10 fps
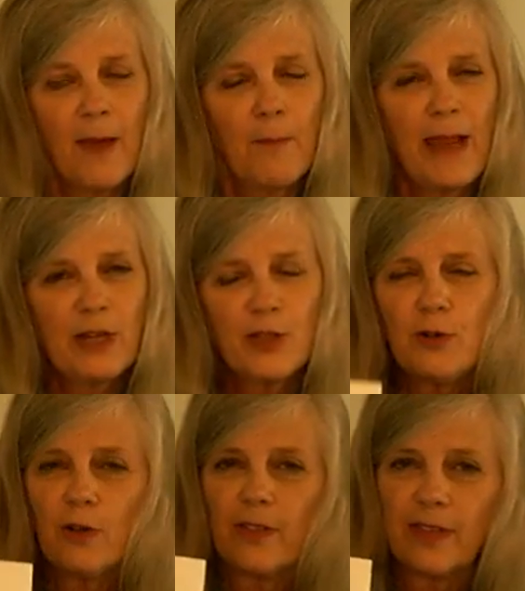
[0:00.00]
Make
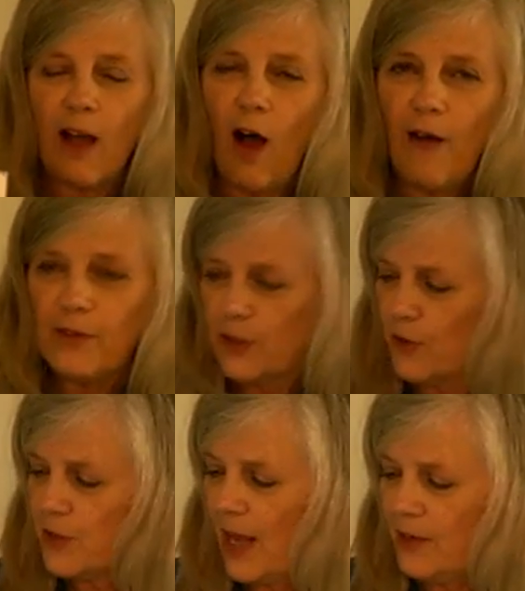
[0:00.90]
sure that the
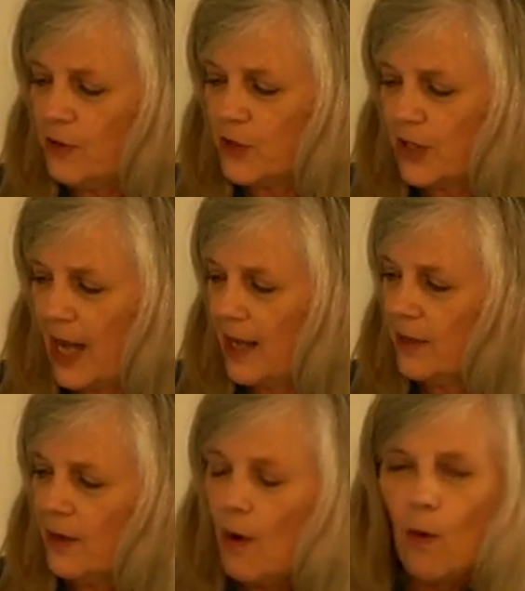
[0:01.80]
officers understand
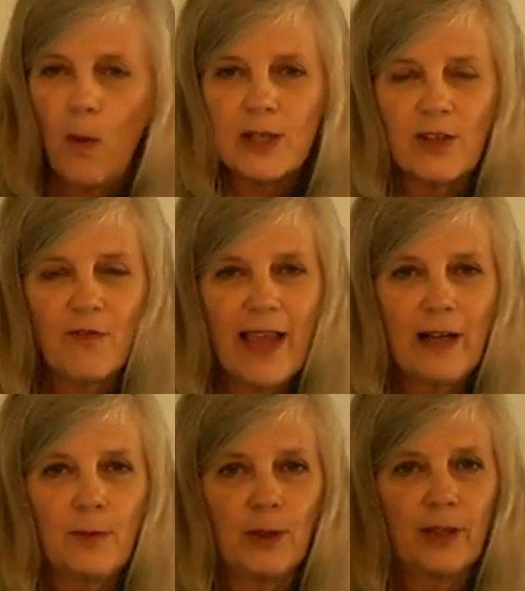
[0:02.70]
what's
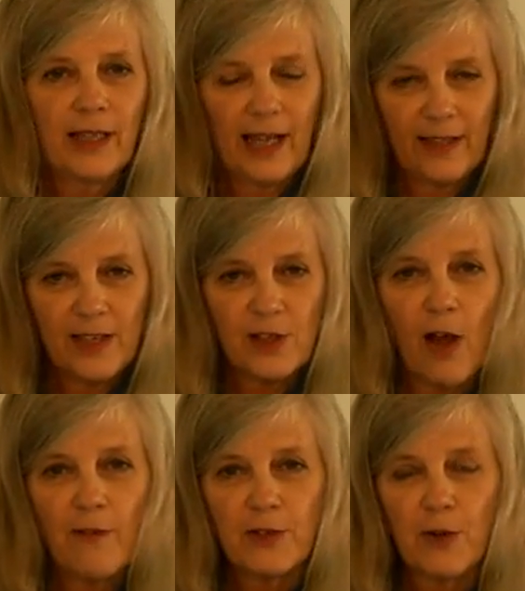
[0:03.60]
available in this
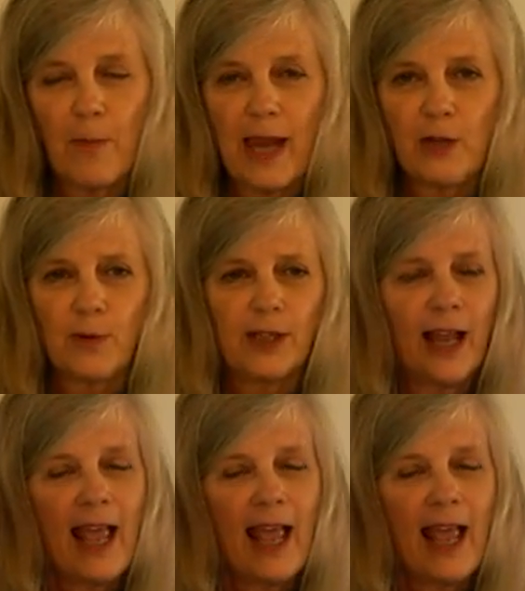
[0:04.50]
officer manual